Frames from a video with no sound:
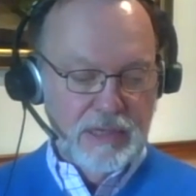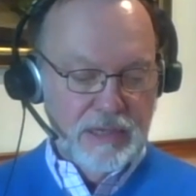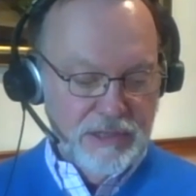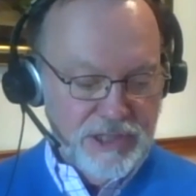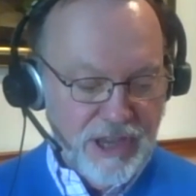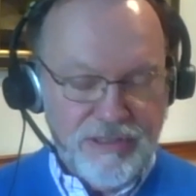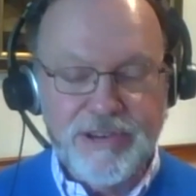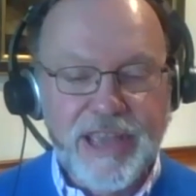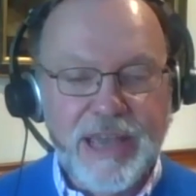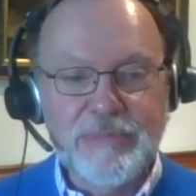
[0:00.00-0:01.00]
Southern
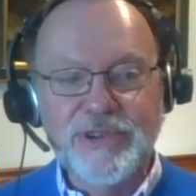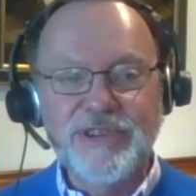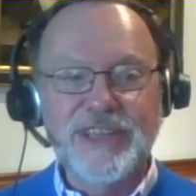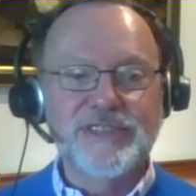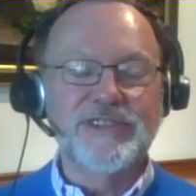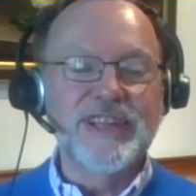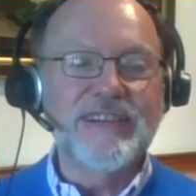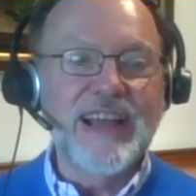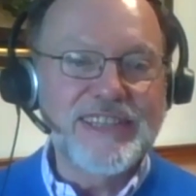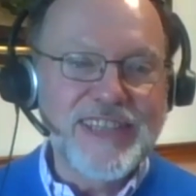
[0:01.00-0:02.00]
Cameroonians, or dare
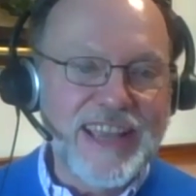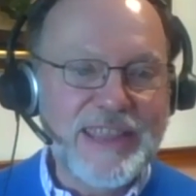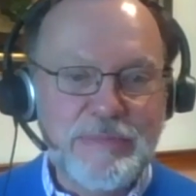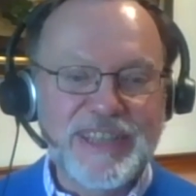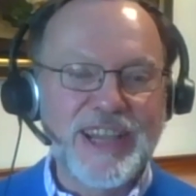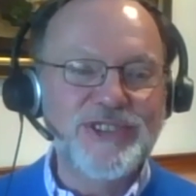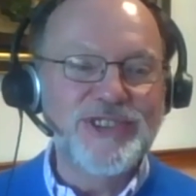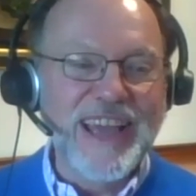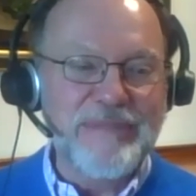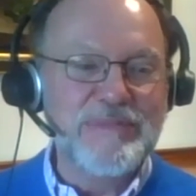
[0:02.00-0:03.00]
I say the potential
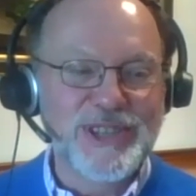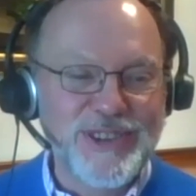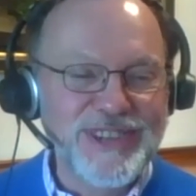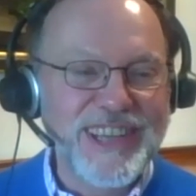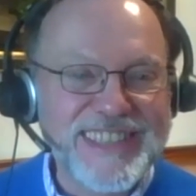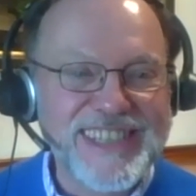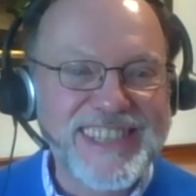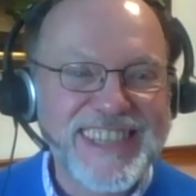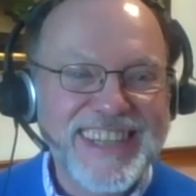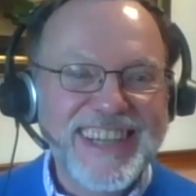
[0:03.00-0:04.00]
Ambazonians,
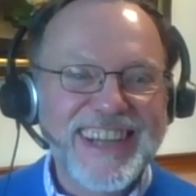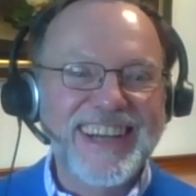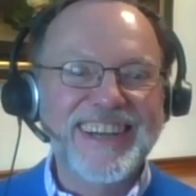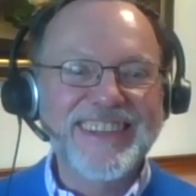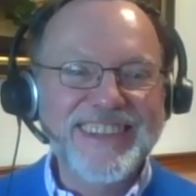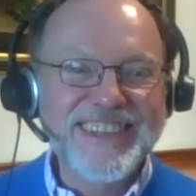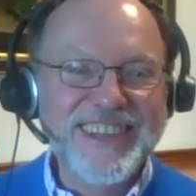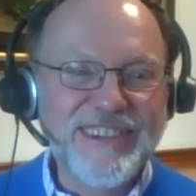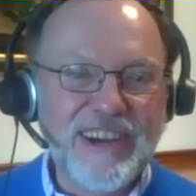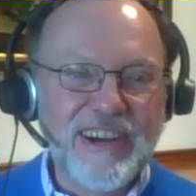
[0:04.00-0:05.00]

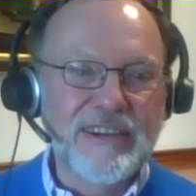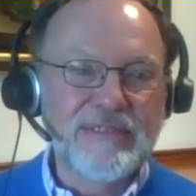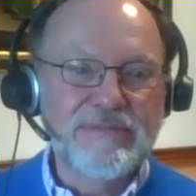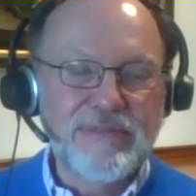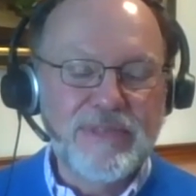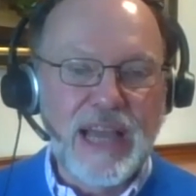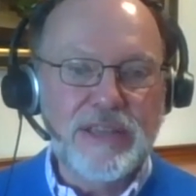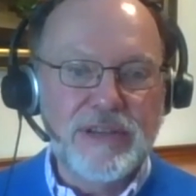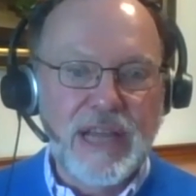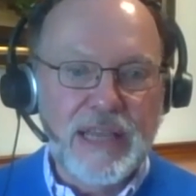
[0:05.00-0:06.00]
are not
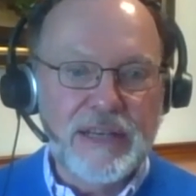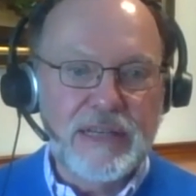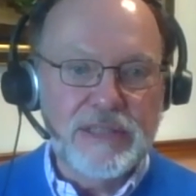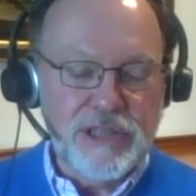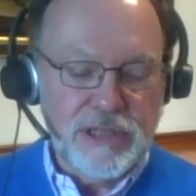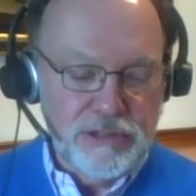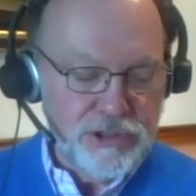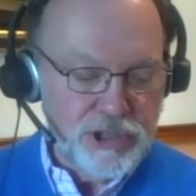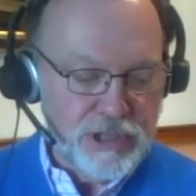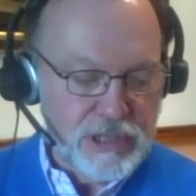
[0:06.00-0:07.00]
united in
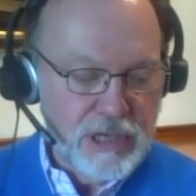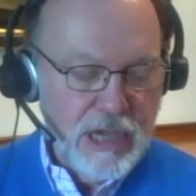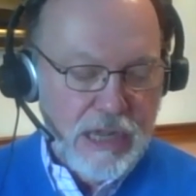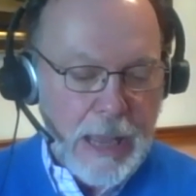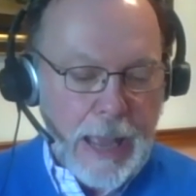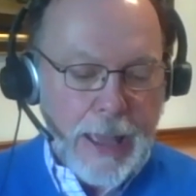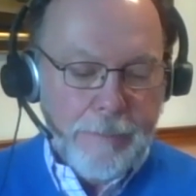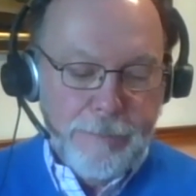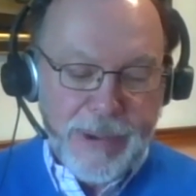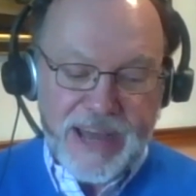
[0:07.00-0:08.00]
solutions.
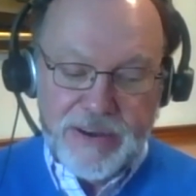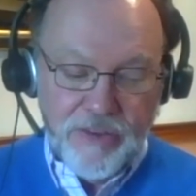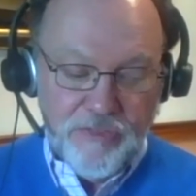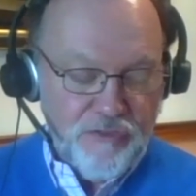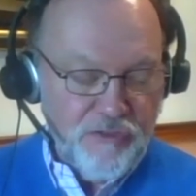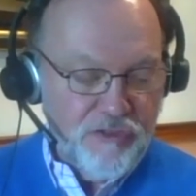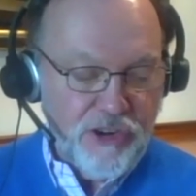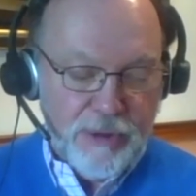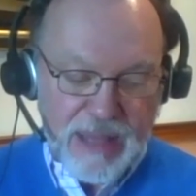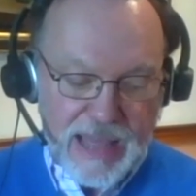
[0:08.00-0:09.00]
But
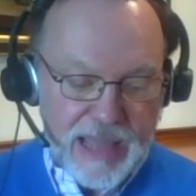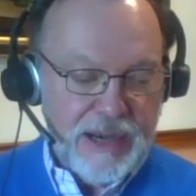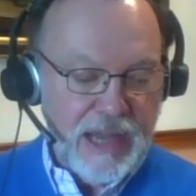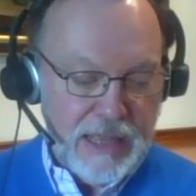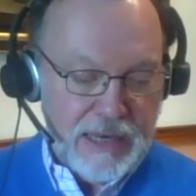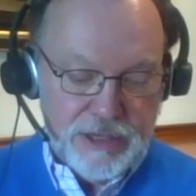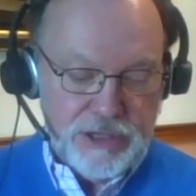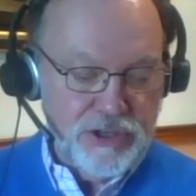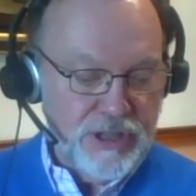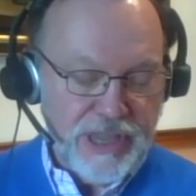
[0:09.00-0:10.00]
from my
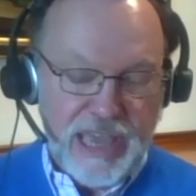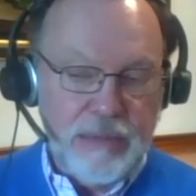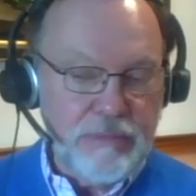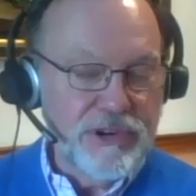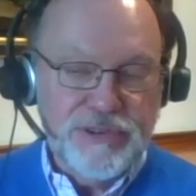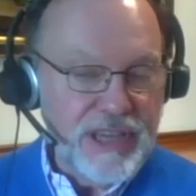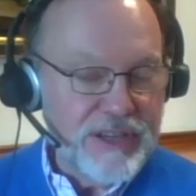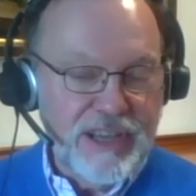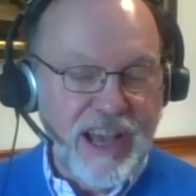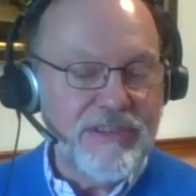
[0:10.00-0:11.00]
knowledge, the
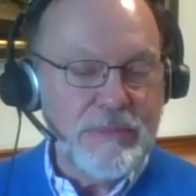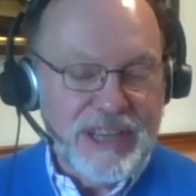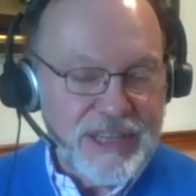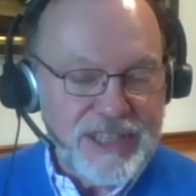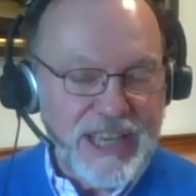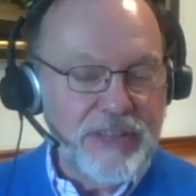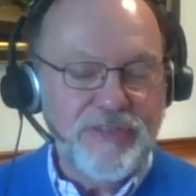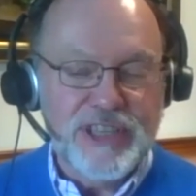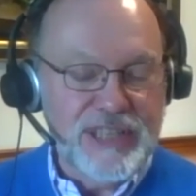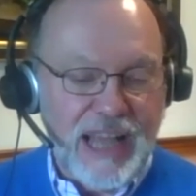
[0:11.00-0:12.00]
Cameroonian government itself
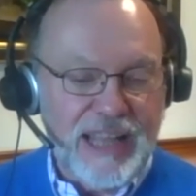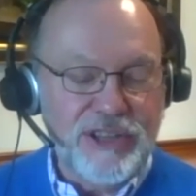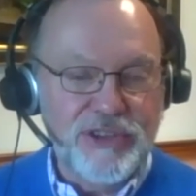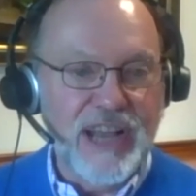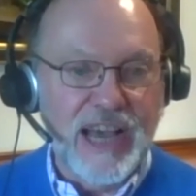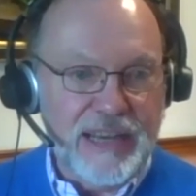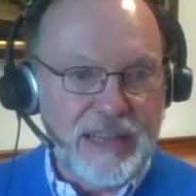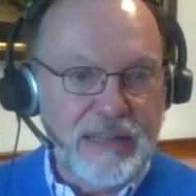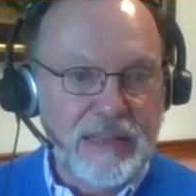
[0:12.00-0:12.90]
is not united.